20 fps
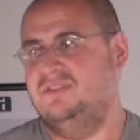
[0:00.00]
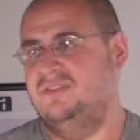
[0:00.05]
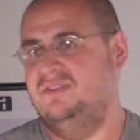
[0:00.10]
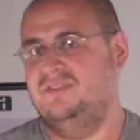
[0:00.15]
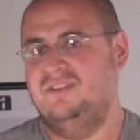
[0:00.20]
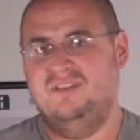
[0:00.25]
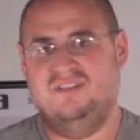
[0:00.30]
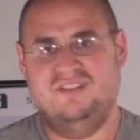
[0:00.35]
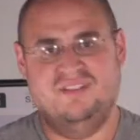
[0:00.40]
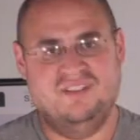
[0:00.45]
Some
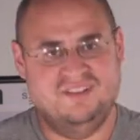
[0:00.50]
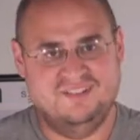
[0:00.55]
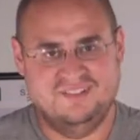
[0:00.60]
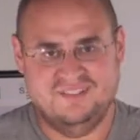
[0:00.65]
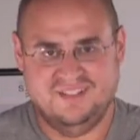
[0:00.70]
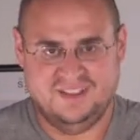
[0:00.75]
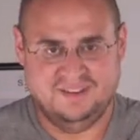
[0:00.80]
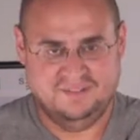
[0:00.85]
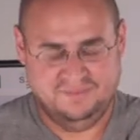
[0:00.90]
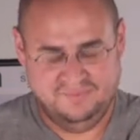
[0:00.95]
of y'all that
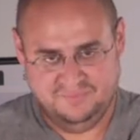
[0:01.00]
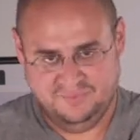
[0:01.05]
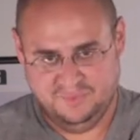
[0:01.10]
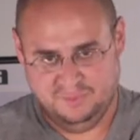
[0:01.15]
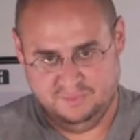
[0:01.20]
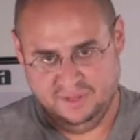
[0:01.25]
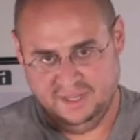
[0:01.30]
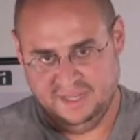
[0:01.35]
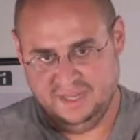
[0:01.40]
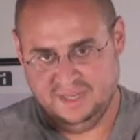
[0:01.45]
are like
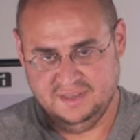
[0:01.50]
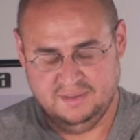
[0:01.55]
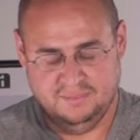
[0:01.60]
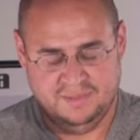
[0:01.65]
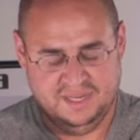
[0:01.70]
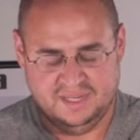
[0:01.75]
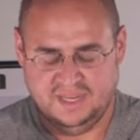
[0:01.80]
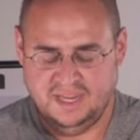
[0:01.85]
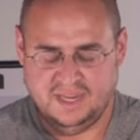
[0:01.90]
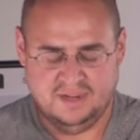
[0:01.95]
really into
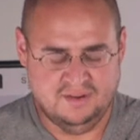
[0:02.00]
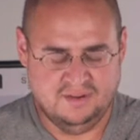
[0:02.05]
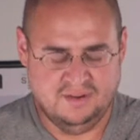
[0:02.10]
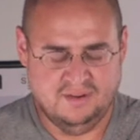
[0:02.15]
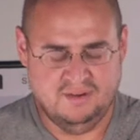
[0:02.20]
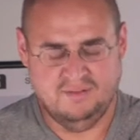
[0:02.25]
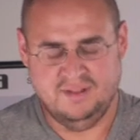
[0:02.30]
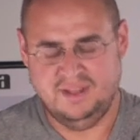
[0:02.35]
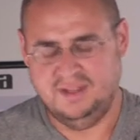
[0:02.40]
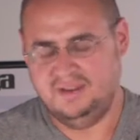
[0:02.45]
big data
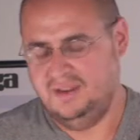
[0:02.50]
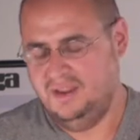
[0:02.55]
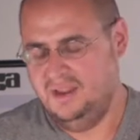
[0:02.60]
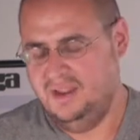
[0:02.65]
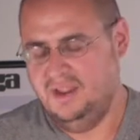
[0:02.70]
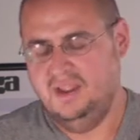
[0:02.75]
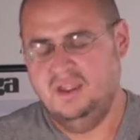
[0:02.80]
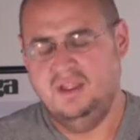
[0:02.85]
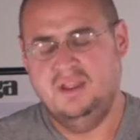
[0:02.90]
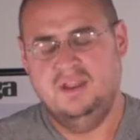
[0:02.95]
know that
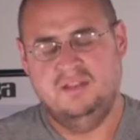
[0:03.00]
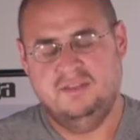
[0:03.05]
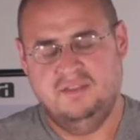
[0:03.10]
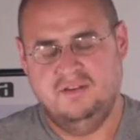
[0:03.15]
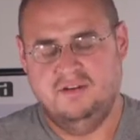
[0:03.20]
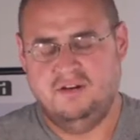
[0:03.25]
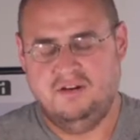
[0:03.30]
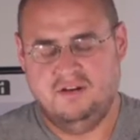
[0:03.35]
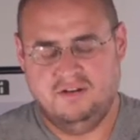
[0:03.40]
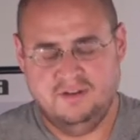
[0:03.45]

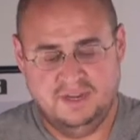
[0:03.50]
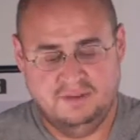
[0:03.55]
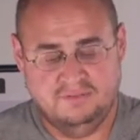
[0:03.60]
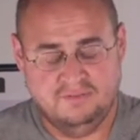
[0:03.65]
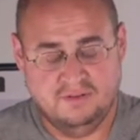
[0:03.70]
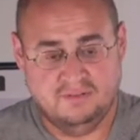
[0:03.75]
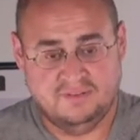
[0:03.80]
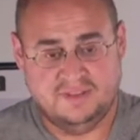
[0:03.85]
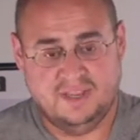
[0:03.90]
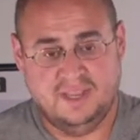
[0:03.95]
there are already
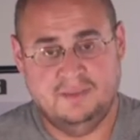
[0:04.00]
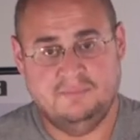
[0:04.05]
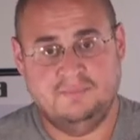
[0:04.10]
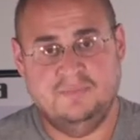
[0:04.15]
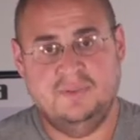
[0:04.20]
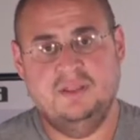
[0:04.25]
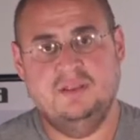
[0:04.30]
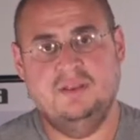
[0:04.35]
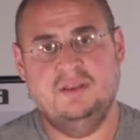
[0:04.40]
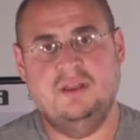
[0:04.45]
real time
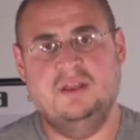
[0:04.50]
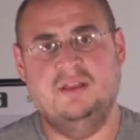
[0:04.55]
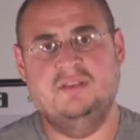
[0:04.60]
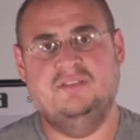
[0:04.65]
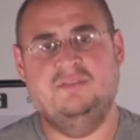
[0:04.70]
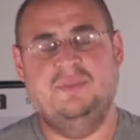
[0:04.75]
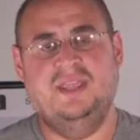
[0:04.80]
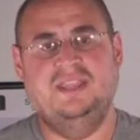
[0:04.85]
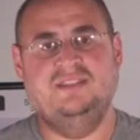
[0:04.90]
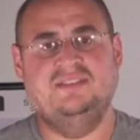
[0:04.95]

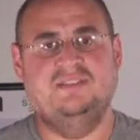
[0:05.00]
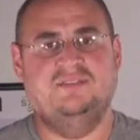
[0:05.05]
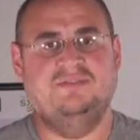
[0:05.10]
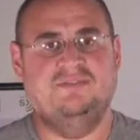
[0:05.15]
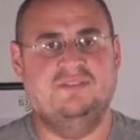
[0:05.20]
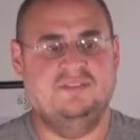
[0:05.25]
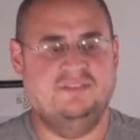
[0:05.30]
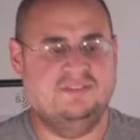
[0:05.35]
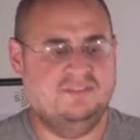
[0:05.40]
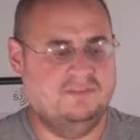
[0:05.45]
spaces
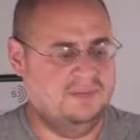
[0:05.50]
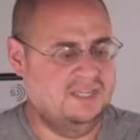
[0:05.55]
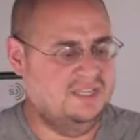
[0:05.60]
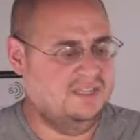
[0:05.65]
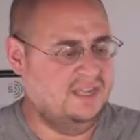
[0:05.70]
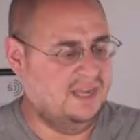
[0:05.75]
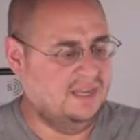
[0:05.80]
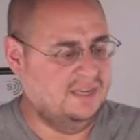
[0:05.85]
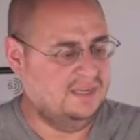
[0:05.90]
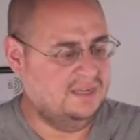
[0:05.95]
for this to be
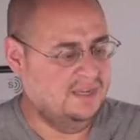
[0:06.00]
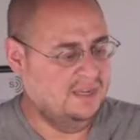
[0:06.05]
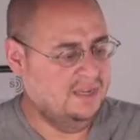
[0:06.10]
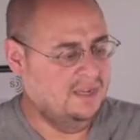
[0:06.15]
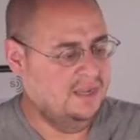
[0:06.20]
done